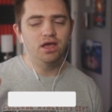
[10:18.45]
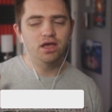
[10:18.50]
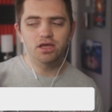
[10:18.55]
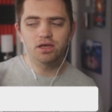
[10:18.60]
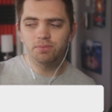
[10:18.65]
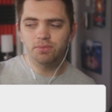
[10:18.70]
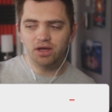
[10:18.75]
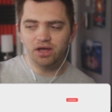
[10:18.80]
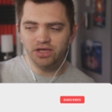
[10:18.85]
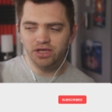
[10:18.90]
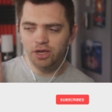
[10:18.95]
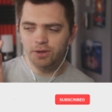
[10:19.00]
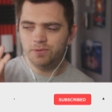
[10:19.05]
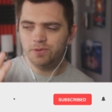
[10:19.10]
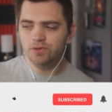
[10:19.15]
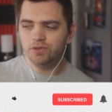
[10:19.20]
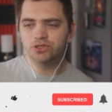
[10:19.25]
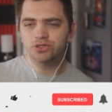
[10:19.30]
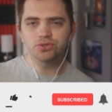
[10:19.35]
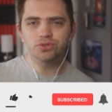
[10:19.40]
Um, I
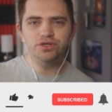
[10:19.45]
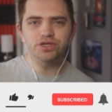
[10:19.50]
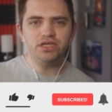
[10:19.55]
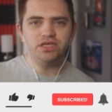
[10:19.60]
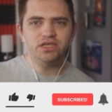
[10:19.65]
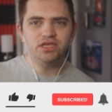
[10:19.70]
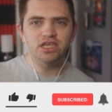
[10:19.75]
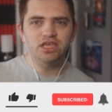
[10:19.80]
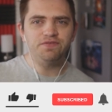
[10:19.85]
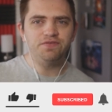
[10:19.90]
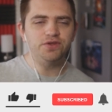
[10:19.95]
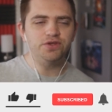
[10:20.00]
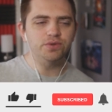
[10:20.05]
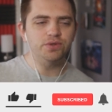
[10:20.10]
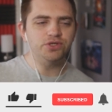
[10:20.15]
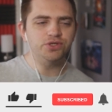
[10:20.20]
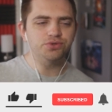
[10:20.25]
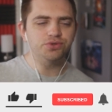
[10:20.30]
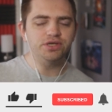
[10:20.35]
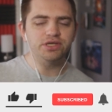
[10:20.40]
hope you enjoy. If you do
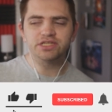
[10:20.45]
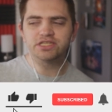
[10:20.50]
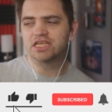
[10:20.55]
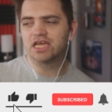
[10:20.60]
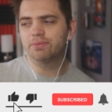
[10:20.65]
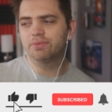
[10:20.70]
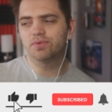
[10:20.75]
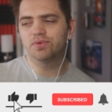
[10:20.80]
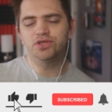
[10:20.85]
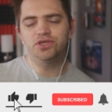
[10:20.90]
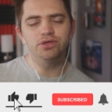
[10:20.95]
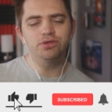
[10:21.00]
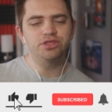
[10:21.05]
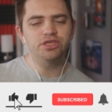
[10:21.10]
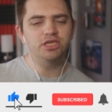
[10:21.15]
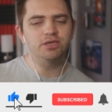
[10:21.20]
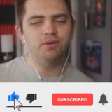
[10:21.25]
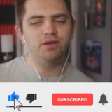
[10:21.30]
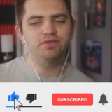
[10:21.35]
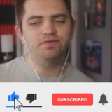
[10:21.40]
enjoy, tell me what you
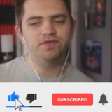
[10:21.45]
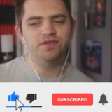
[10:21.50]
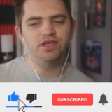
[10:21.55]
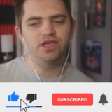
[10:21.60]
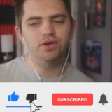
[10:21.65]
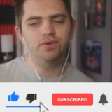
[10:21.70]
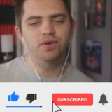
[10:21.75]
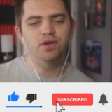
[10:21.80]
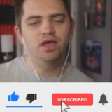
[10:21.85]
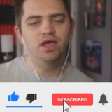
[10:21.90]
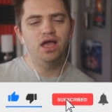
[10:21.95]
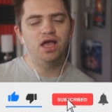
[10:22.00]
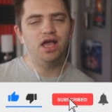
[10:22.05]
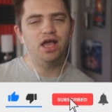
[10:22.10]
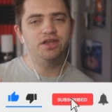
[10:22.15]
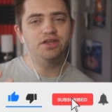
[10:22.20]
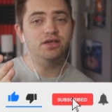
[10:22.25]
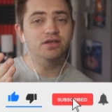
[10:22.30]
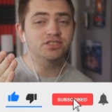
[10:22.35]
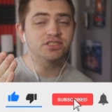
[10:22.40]
think about the video.
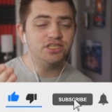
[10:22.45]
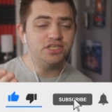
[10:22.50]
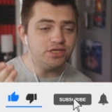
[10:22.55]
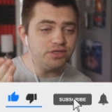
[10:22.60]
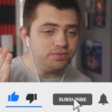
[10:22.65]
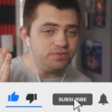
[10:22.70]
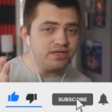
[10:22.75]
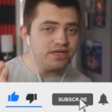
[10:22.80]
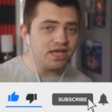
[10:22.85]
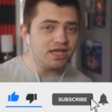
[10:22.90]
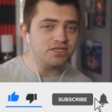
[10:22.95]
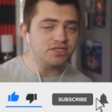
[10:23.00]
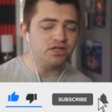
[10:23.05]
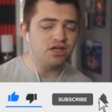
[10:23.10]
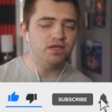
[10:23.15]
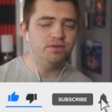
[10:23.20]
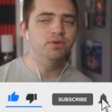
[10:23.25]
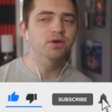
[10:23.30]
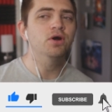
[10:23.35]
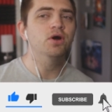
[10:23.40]
And I'll see you next
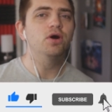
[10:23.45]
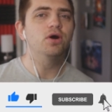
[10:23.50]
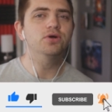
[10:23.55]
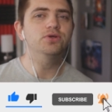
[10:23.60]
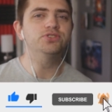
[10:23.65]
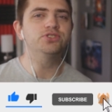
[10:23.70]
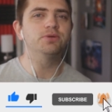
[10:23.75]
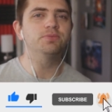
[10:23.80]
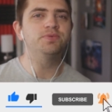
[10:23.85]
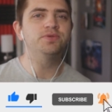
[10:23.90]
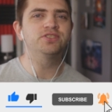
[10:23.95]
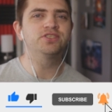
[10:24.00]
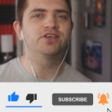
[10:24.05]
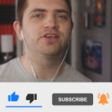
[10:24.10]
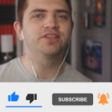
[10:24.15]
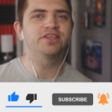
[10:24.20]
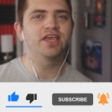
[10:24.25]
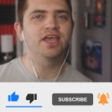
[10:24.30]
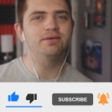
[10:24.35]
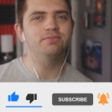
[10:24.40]
time on Jump
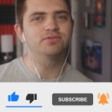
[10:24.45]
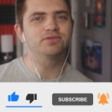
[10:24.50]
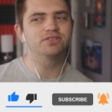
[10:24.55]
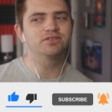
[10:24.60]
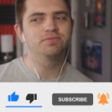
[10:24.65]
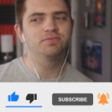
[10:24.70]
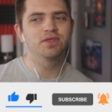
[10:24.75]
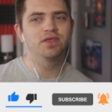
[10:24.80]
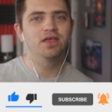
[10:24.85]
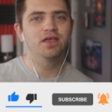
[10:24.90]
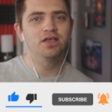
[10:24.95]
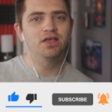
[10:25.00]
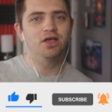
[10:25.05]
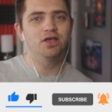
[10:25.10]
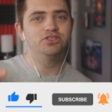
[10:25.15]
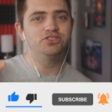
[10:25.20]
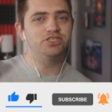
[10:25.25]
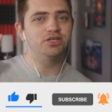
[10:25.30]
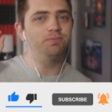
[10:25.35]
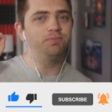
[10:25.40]
Inside Games.
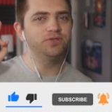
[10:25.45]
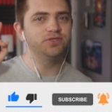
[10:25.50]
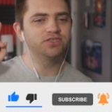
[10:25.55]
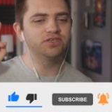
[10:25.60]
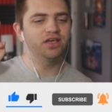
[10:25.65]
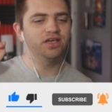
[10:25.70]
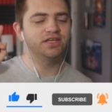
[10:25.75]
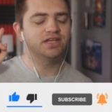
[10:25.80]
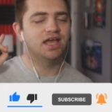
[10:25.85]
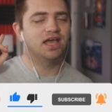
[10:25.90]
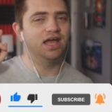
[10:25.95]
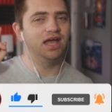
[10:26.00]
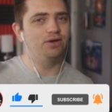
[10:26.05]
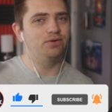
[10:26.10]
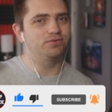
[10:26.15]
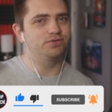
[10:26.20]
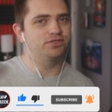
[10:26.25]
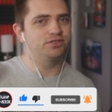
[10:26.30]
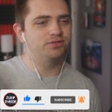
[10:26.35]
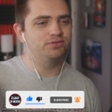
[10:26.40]
Jump Inside out.